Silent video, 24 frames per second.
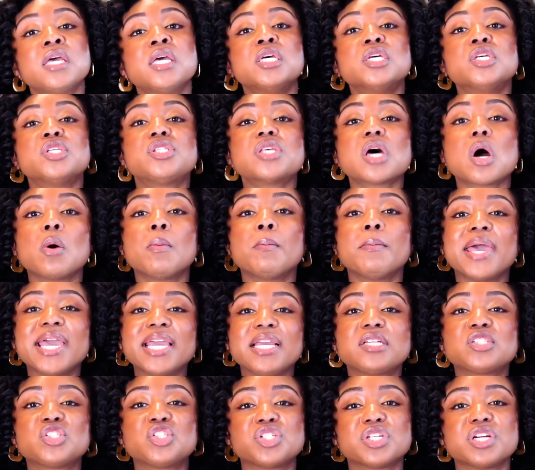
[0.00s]
So
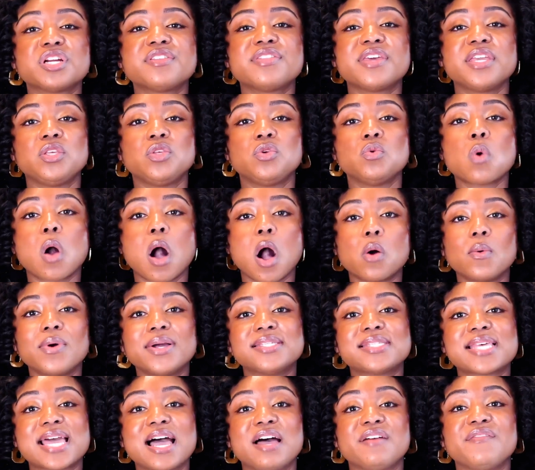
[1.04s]
make sure that you
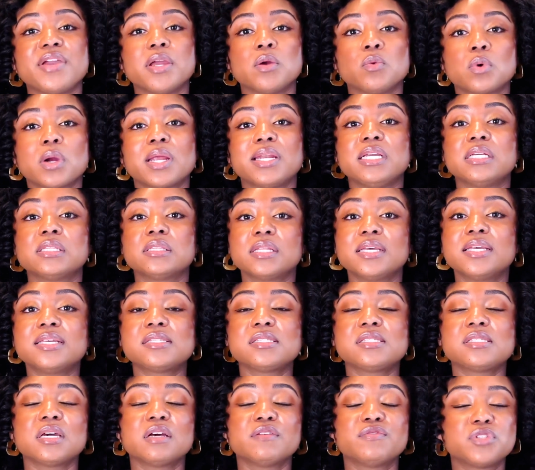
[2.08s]
always have a running
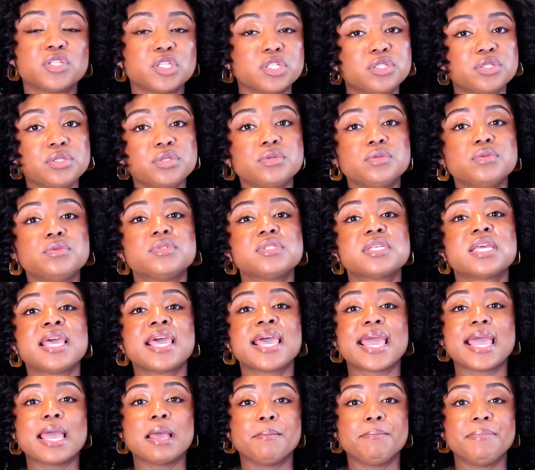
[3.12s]
list of to-dos,
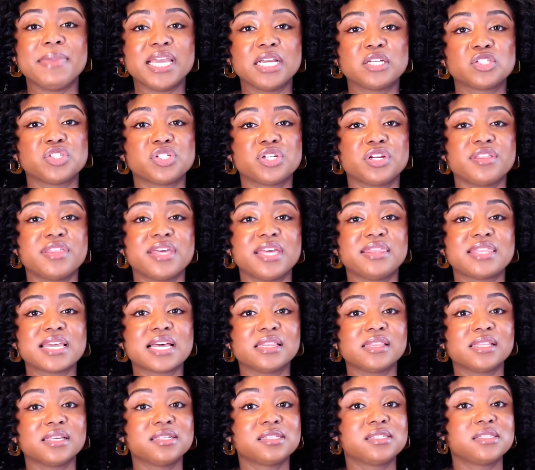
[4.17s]
and make sure that
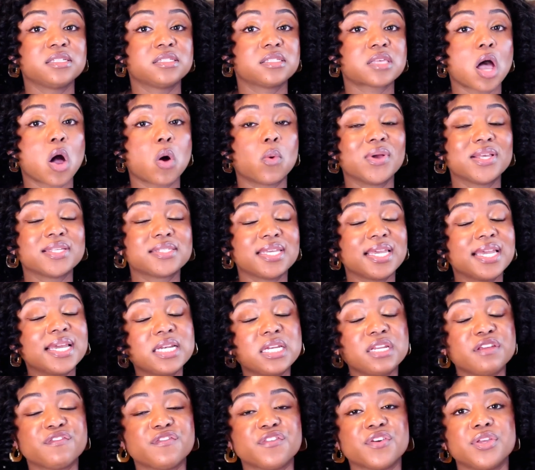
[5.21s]
that list is always
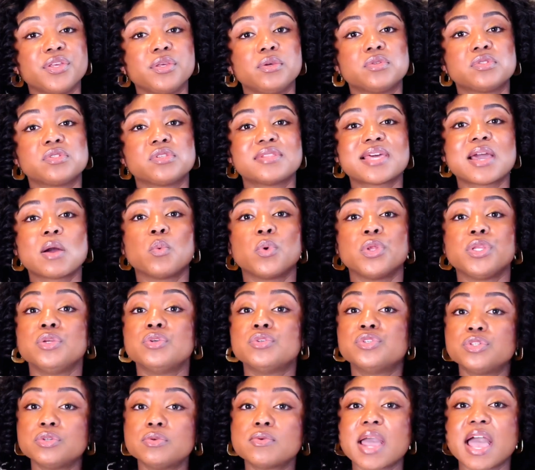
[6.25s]
handy for you so that when you
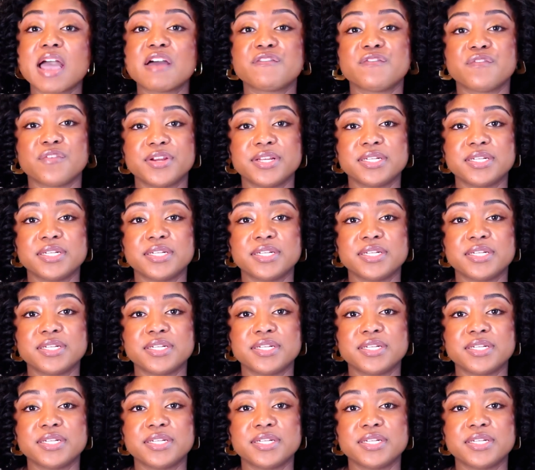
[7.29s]
do have free